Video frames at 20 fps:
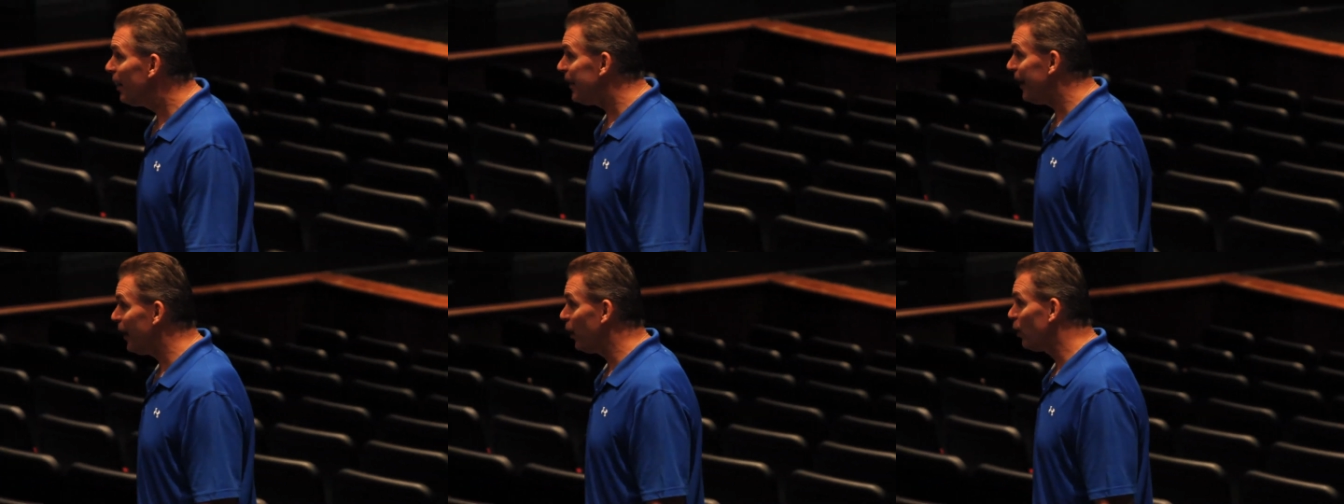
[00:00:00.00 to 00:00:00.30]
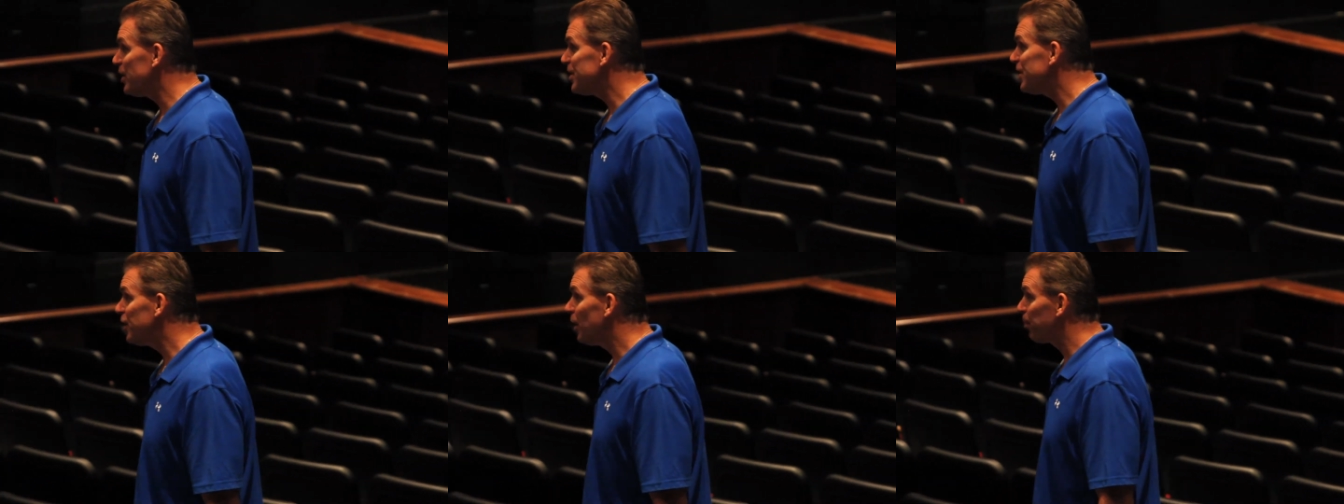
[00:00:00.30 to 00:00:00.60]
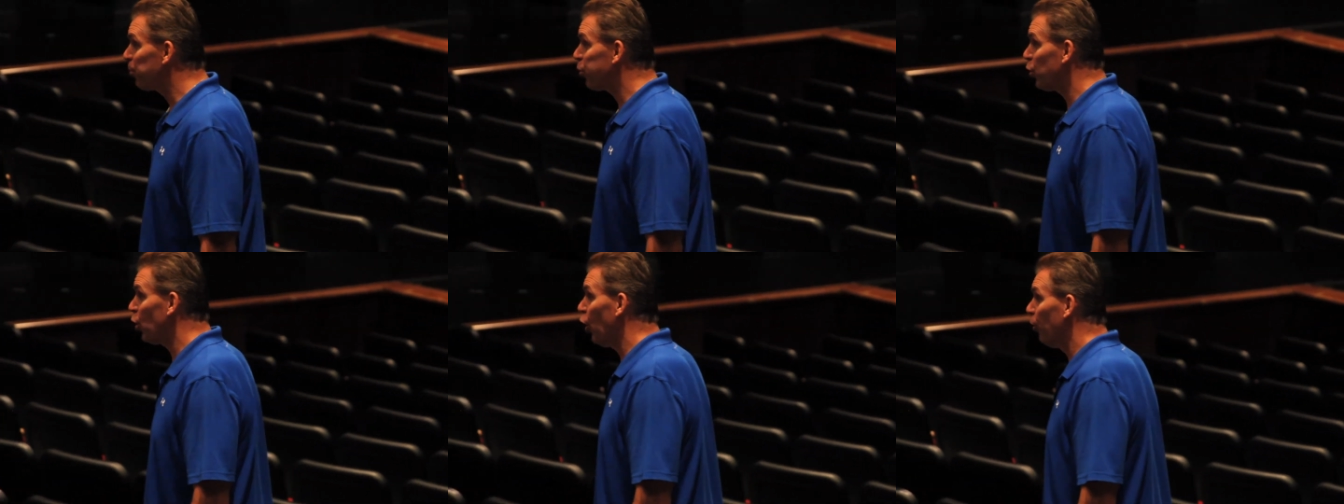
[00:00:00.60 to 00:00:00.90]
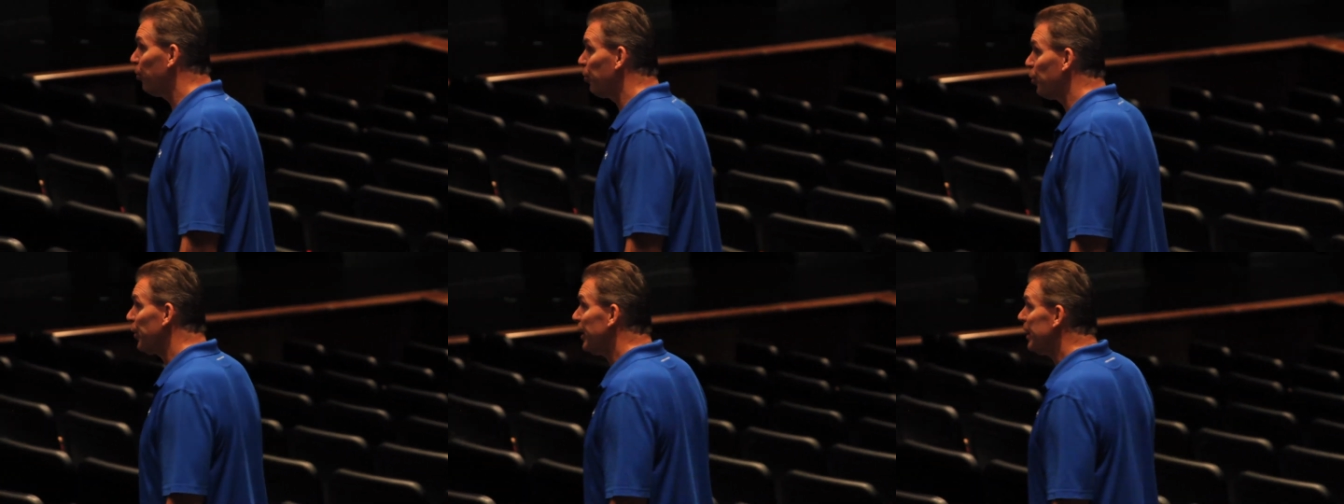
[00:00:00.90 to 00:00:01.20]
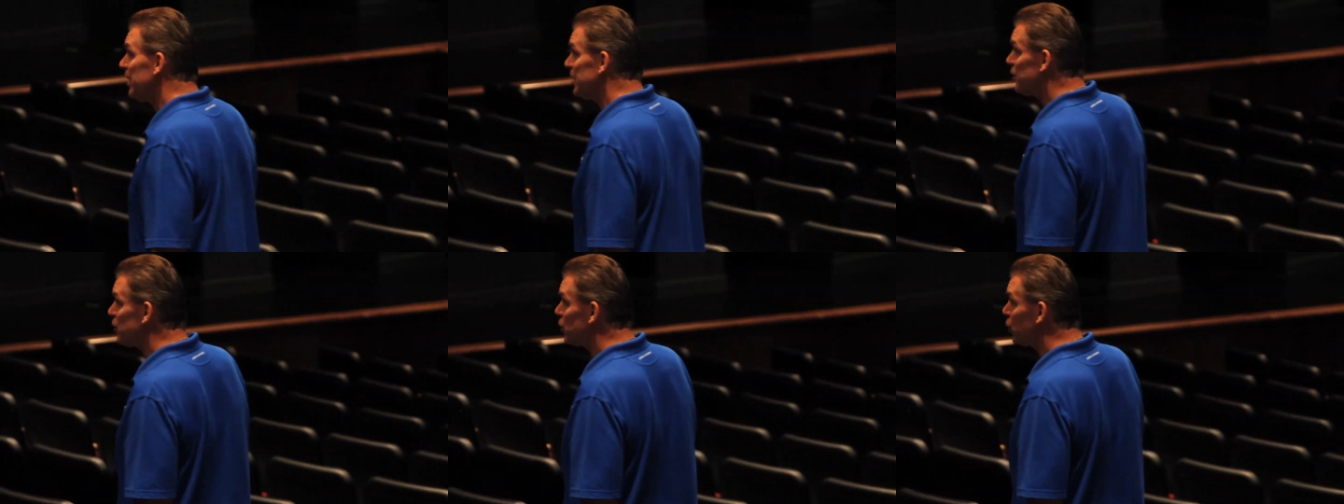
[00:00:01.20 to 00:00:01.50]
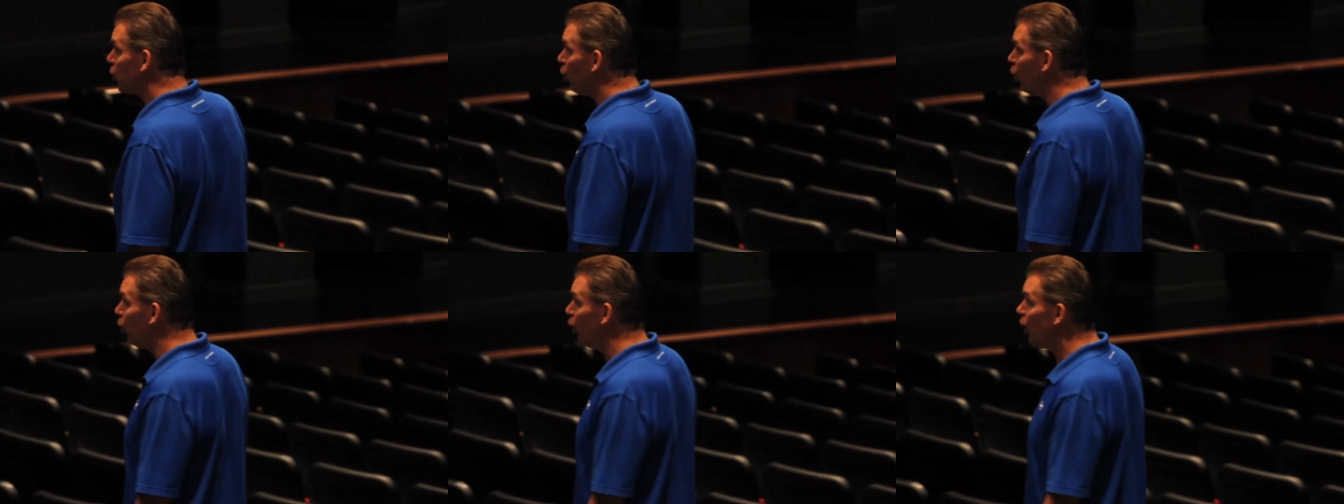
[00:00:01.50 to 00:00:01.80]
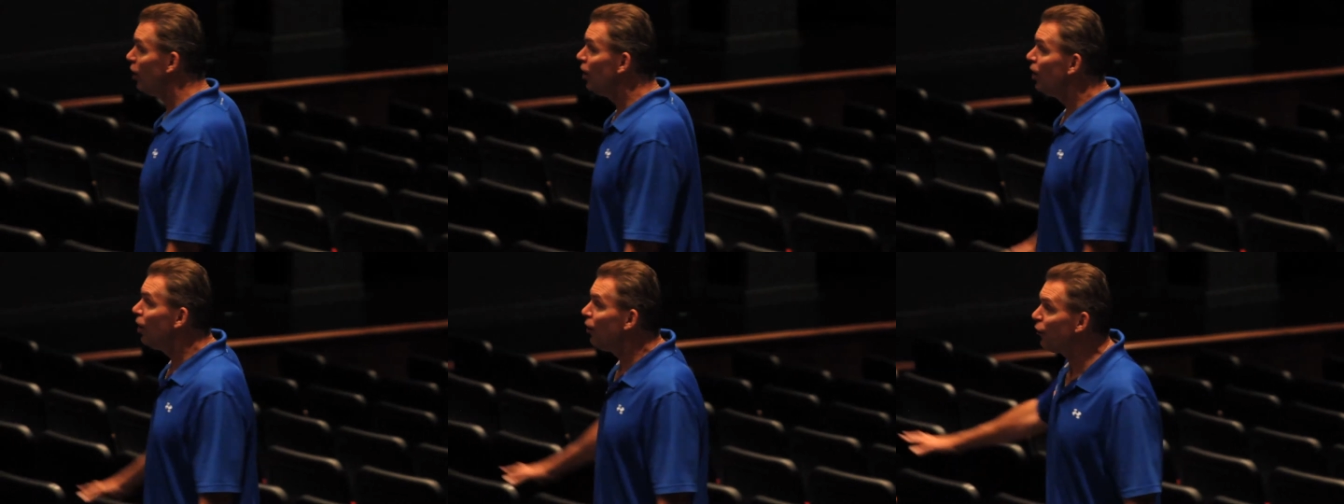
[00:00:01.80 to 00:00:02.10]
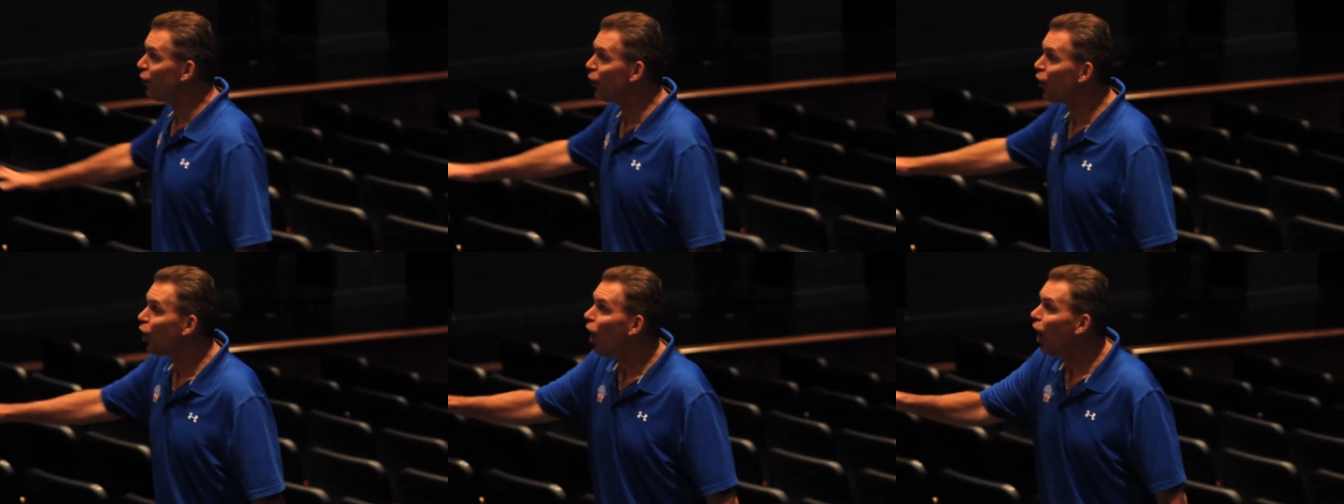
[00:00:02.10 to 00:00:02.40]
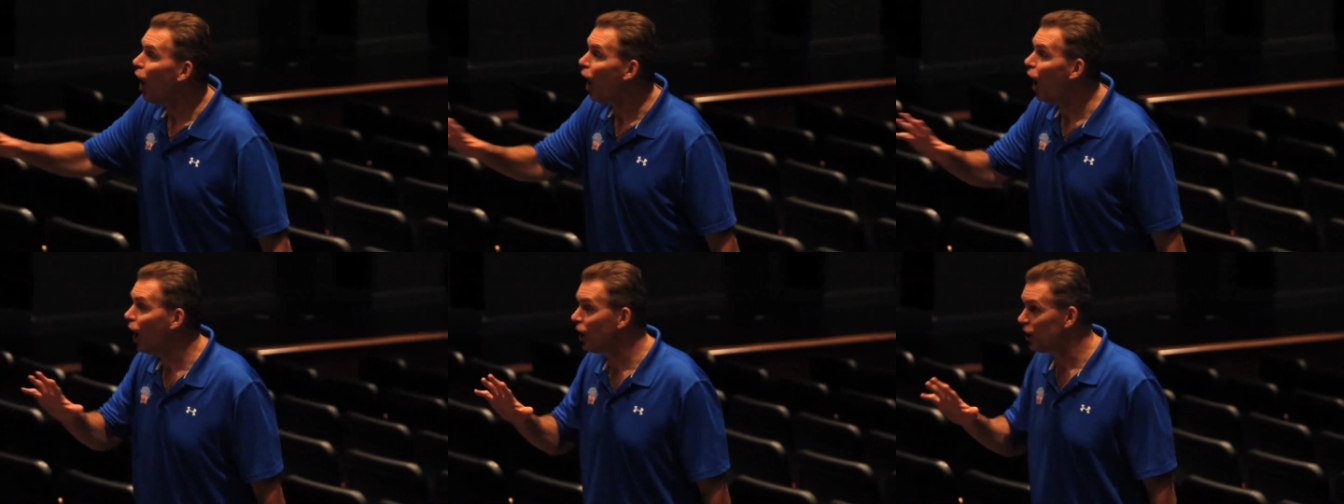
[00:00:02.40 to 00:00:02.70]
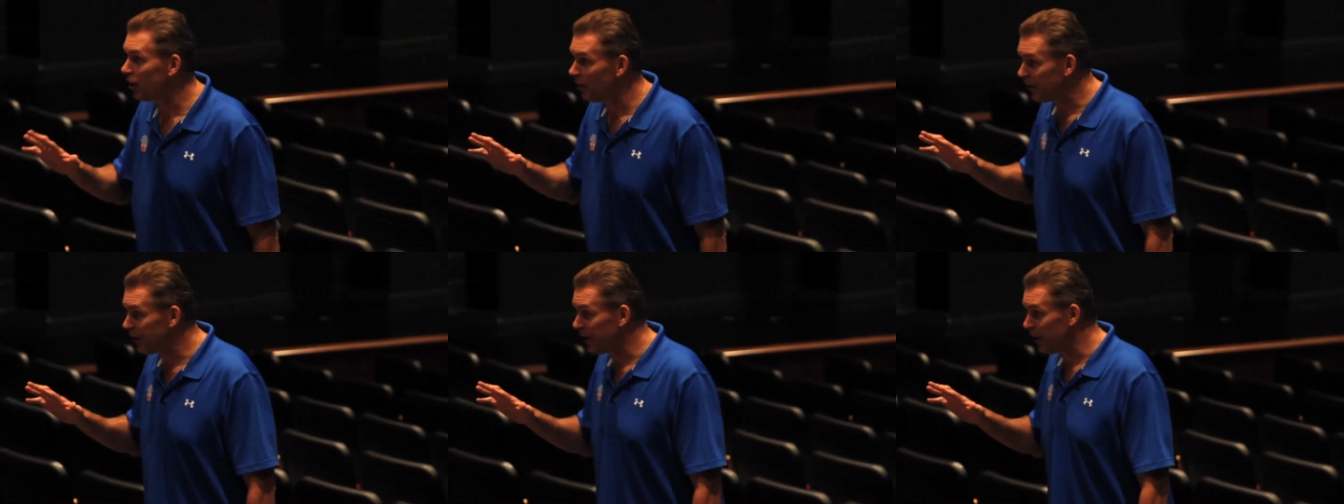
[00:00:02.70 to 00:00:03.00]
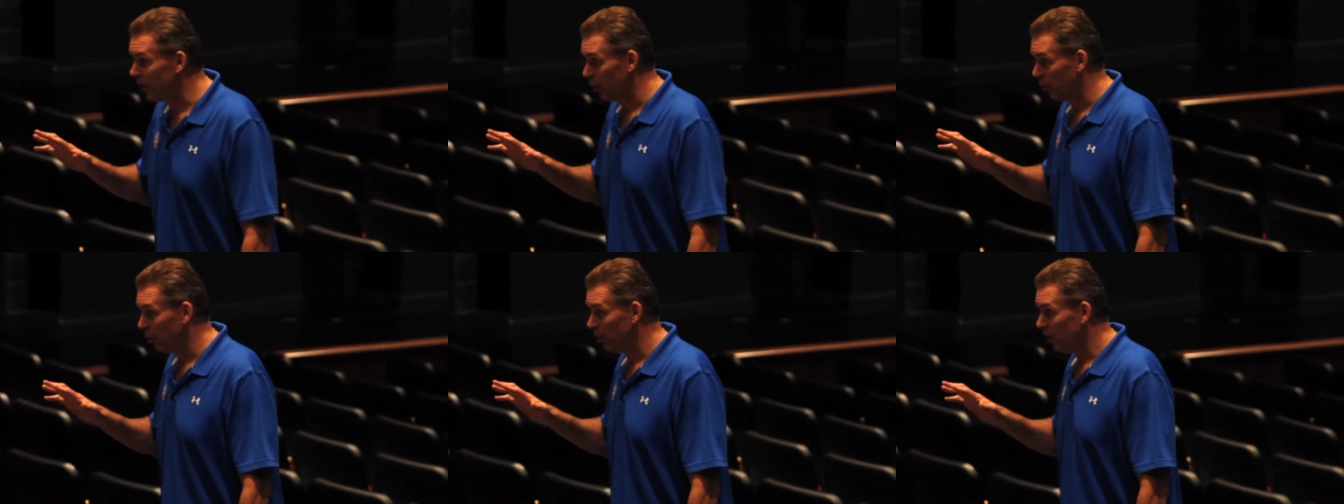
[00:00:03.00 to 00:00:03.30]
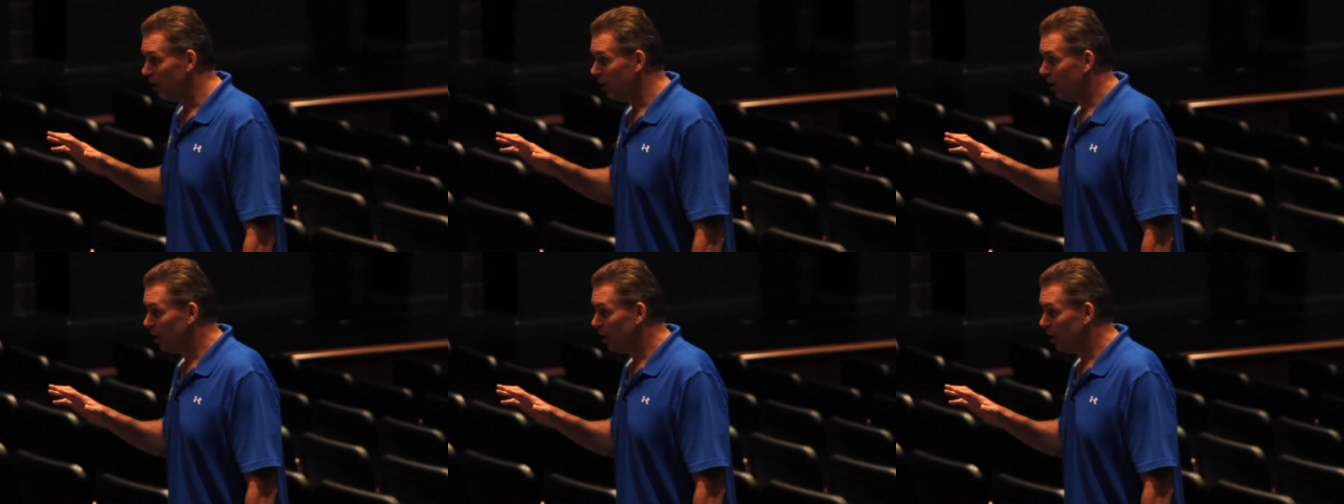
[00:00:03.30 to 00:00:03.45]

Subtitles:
there is an appropriate school for all of you.